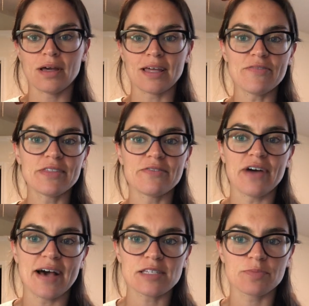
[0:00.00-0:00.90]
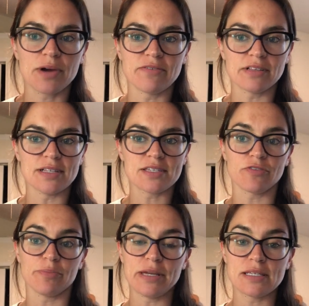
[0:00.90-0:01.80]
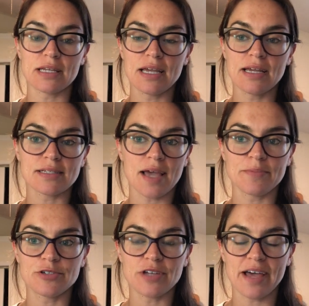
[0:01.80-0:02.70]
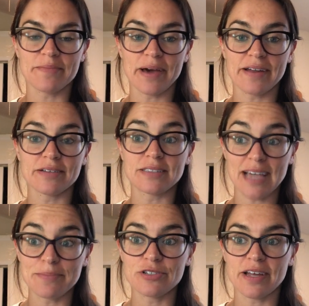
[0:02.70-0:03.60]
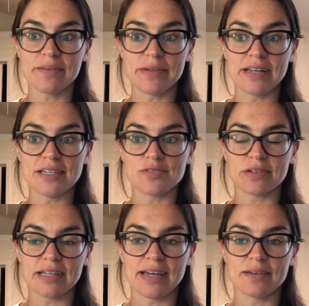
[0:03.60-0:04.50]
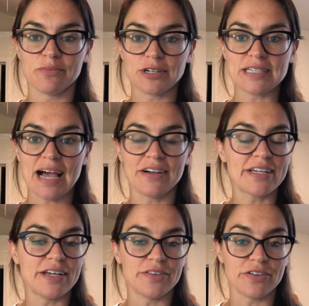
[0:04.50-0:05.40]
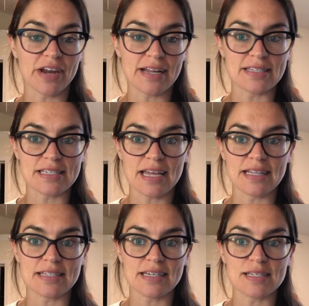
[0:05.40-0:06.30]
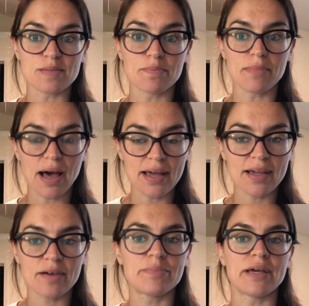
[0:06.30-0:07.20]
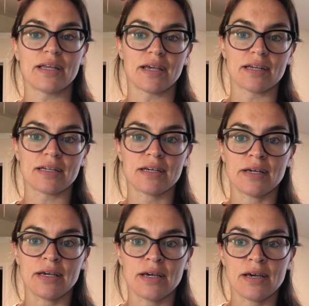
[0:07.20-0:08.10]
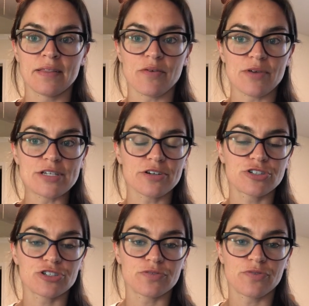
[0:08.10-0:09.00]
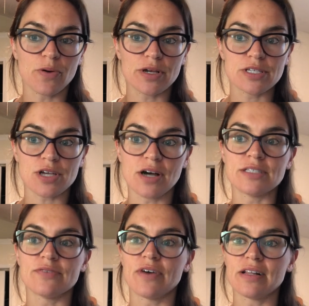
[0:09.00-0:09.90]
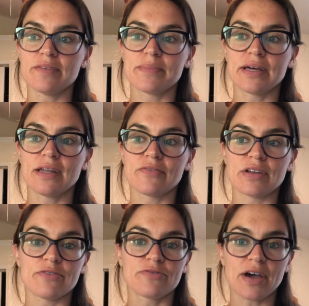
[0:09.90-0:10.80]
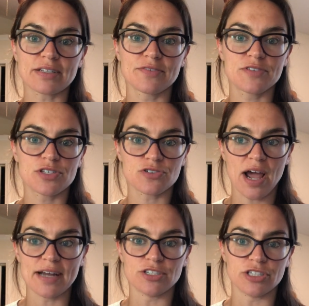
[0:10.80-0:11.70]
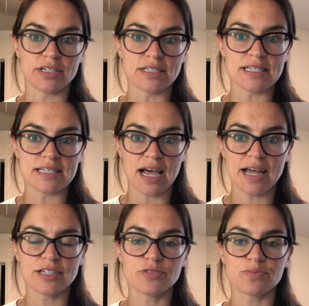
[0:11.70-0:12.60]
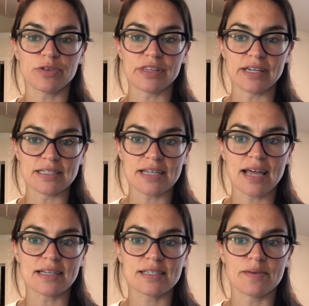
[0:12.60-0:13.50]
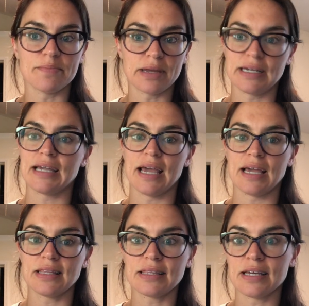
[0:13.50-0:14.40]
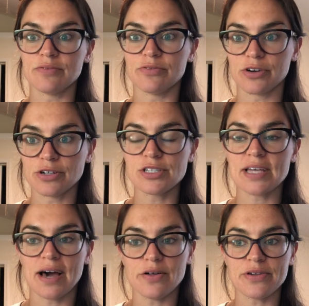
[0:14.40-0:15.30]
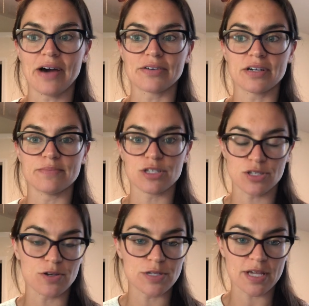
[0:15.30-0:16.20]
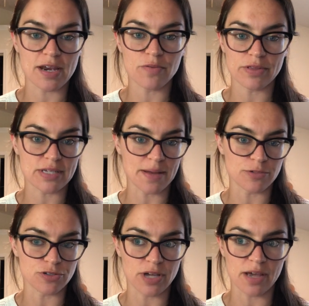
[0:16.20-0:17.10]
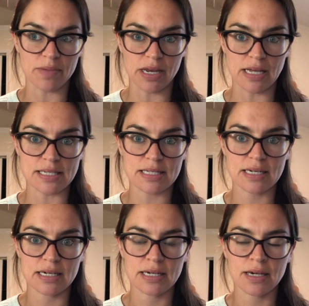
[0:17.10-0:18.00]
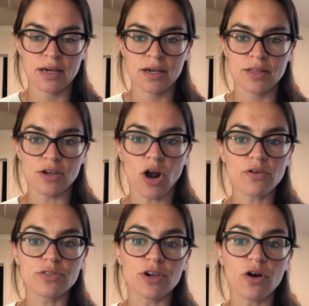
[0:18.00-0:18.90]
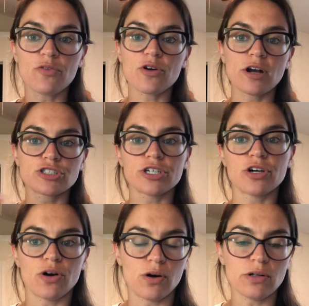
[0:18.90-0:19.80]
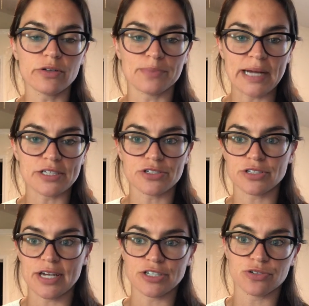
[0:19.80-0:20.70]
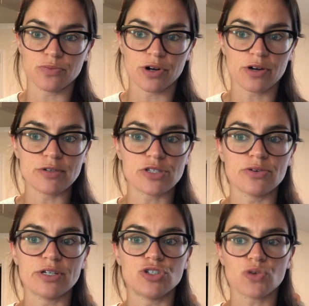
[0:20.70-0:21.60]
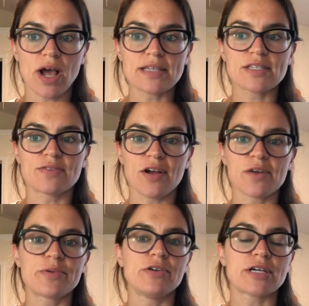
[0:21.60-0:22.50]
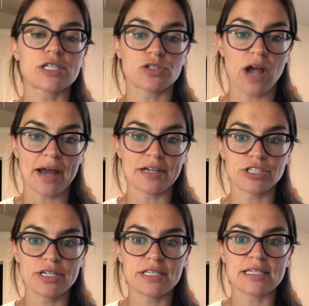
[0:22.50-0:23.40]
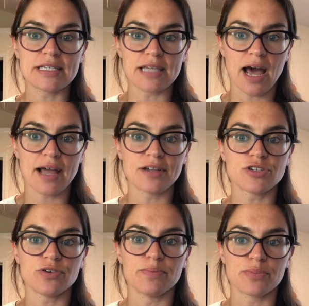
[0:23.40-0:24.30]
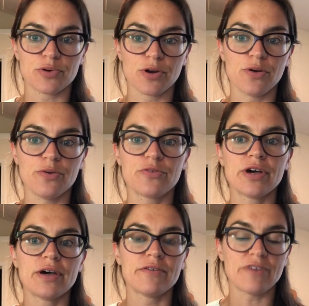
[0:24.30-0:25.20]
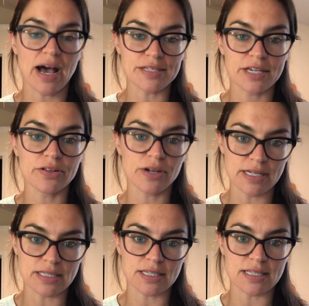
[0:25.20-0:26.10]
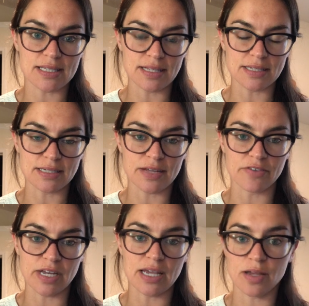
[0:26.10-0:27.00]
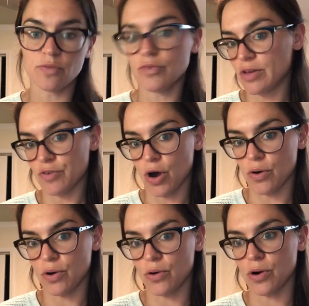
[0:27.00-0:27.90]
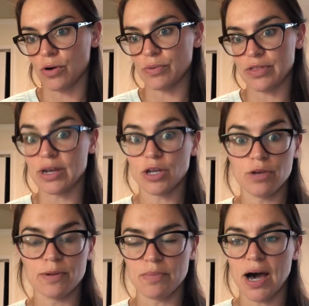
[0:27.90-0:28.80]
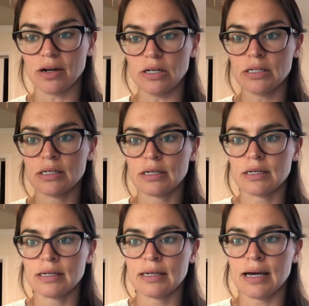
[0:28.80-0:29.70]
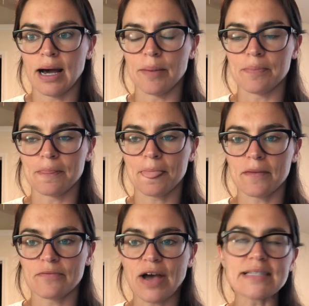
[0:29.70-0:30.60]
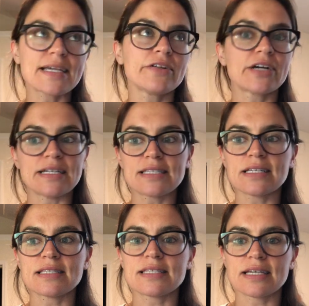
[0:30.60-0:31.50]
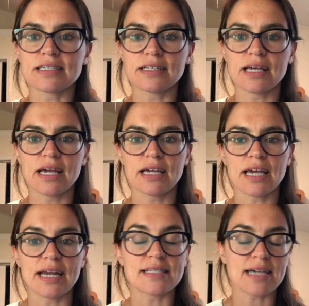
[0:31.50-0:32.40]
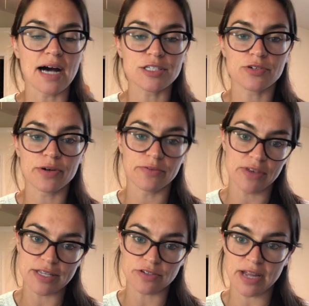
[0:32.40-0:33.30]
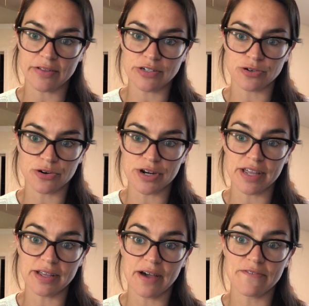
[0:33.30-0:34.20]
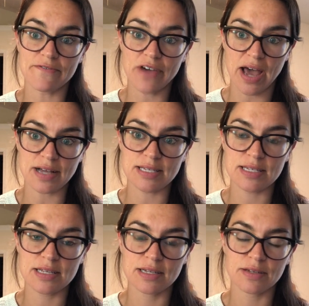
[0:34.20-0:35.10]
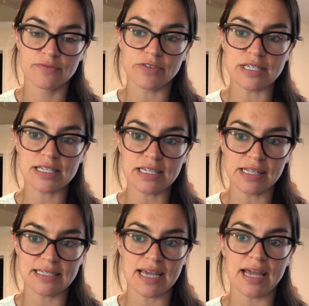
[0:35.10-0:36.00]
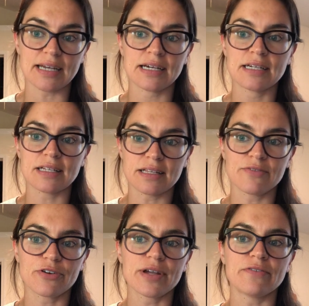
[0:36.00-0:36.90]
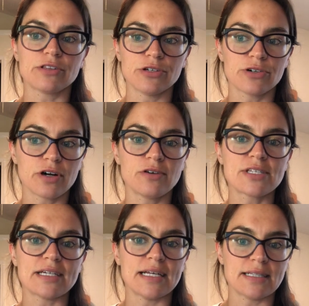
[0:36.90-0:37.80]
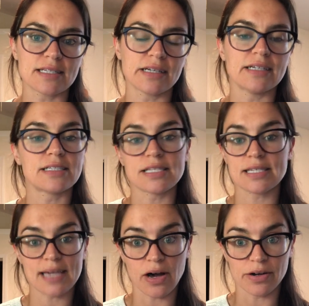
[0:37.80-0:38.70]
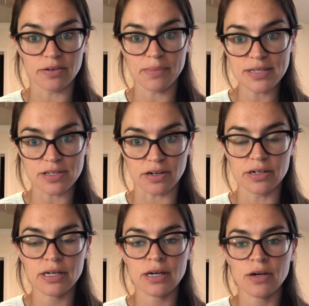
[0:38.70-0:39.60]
Given the vast prevalence of obesity and type 2 diabetes related mortality in the United States, it is my opinion that research should focus on development of an effective strategy designed with the intent to mitigate the adverse health outcomes associated with type 2 diabetes. The overarching goal of my dissertation work was to address therapeutic strategies designed to improve vascular insulin sensitivity in vivo or within a human model. Vascular insulin signaling and its consequent vasodilatory effects facilitate delivery of glucose and insulin to skeletal muscle,